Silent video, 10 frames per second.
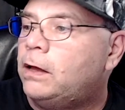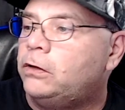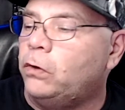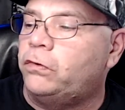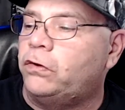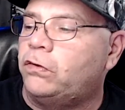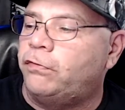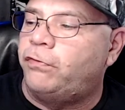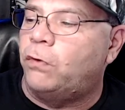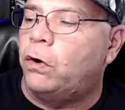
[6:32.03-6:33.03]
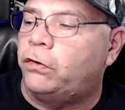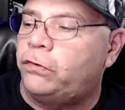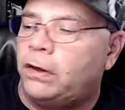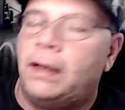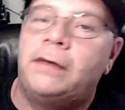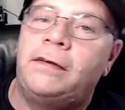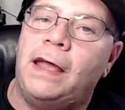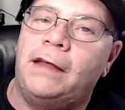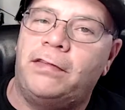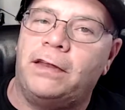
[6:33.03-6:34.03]
Uses the Force,
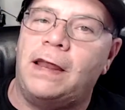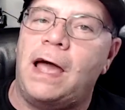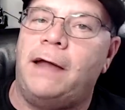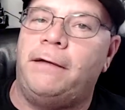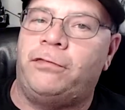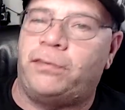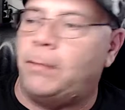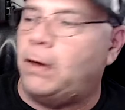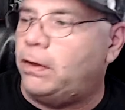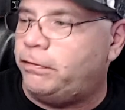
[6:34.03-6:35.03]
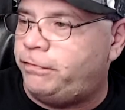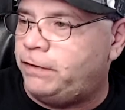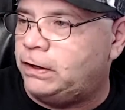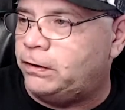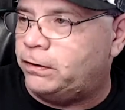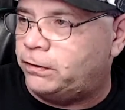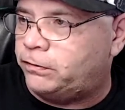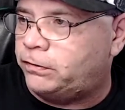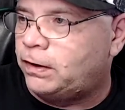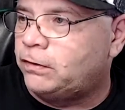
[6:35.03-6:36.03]
takes the knives from all the
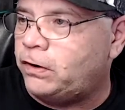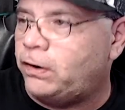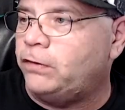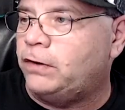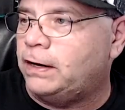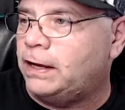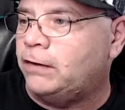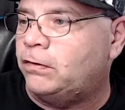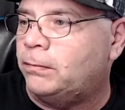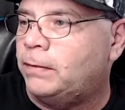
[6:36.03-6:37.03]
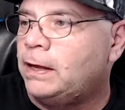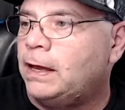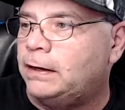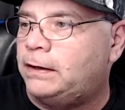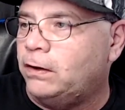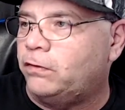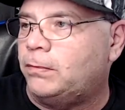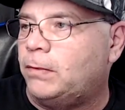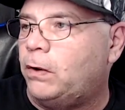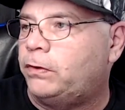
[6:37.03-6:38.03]
figures, turns it against them, and kills
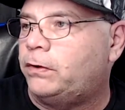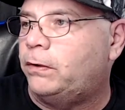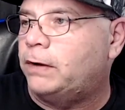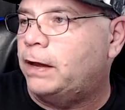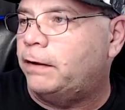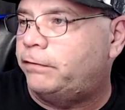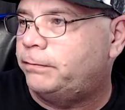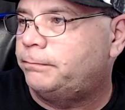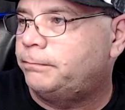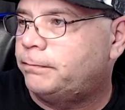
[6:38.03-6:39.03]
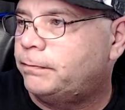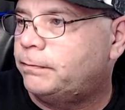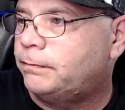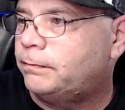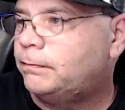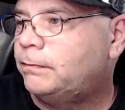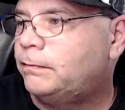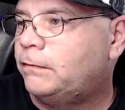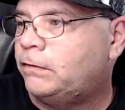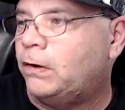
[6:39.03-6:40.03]
them all with their own knives.
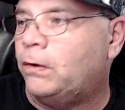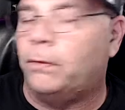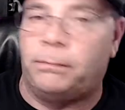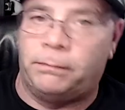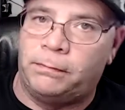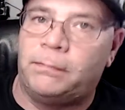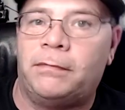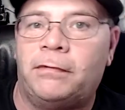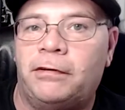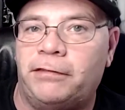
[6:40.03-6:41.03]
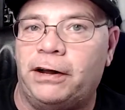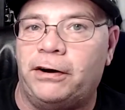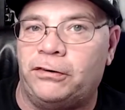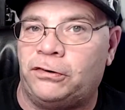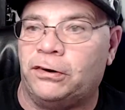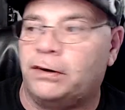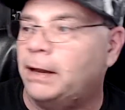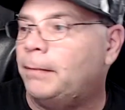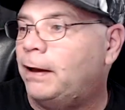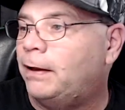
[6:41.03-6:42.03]
So Vader just took
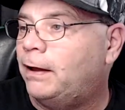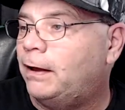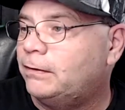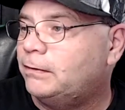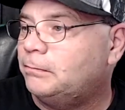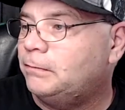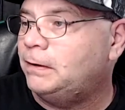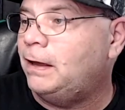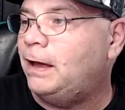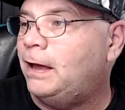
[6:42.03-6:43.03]
them all out.